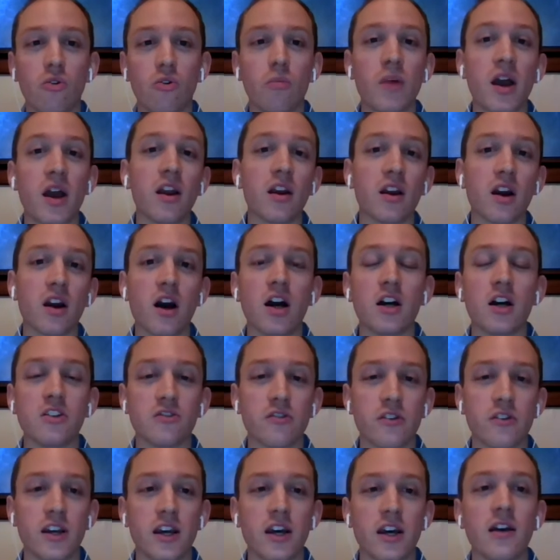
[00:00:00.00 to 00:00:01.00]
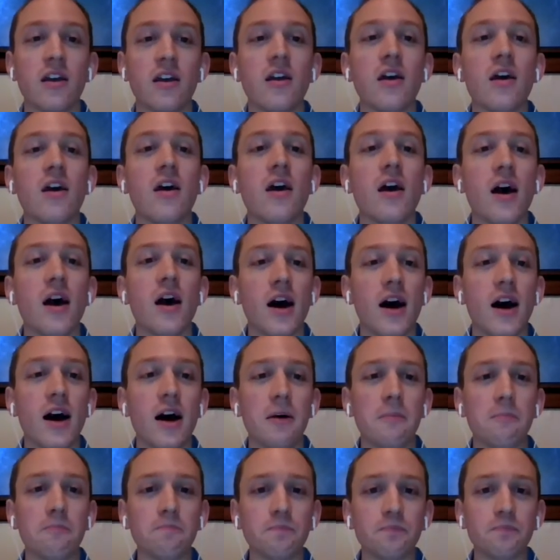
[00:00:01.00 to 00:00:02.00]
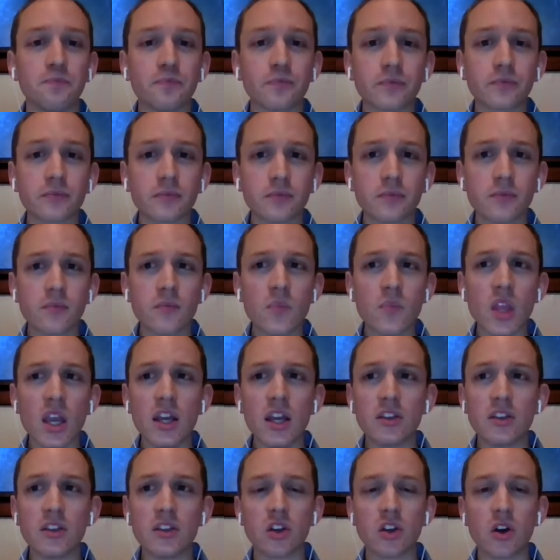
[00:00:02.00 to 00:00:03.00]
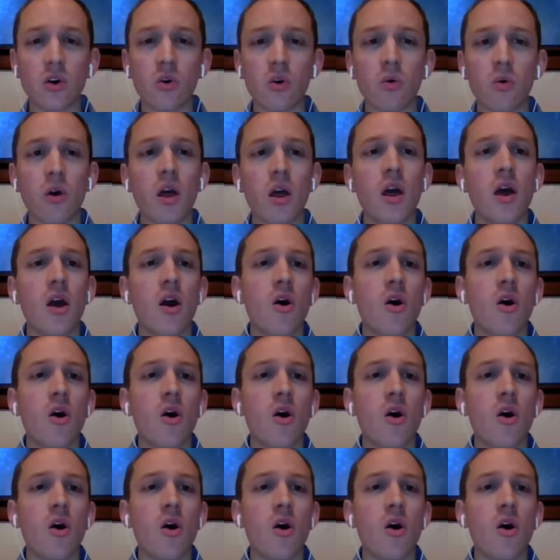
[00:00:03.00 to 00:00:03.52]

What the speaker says: mitochondria. And so